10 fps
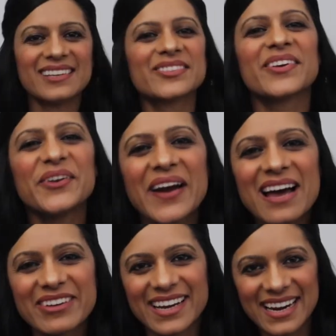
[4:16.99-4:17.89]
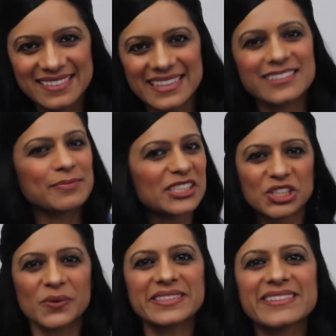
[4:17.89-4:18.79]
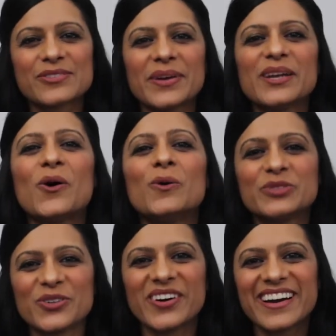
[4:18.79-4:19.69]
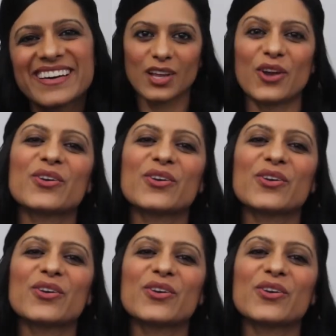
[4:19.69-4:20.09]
So there you have it, guys. That's my short and sweet home tour.